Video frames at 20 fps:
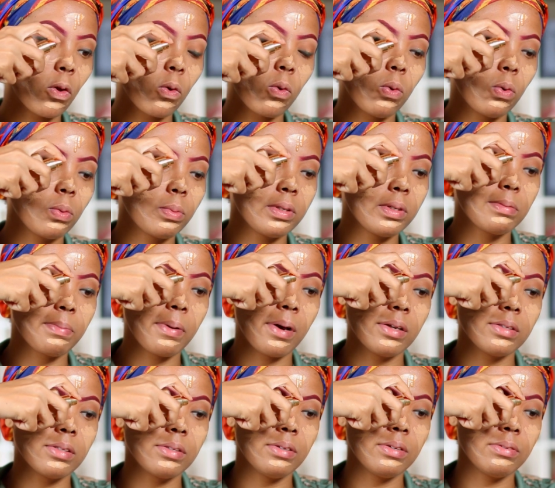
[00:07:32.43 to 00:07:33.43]
always
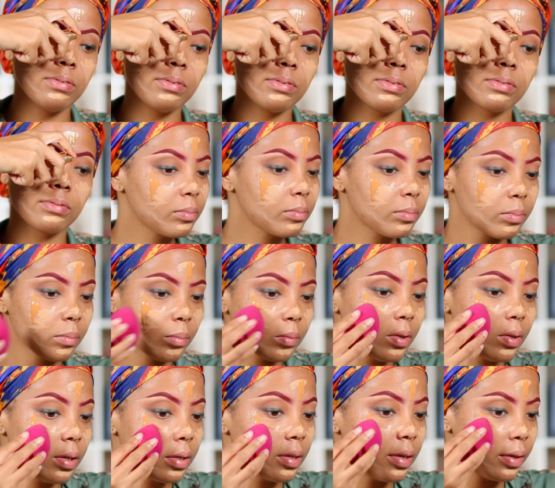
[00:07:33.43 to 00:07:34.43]
positive.
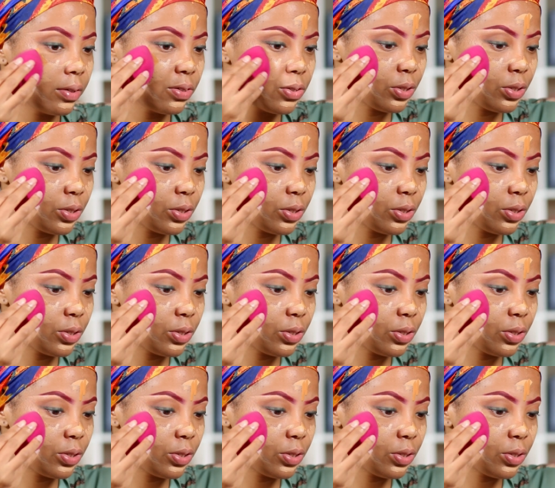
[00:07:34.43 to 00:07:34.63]
Again,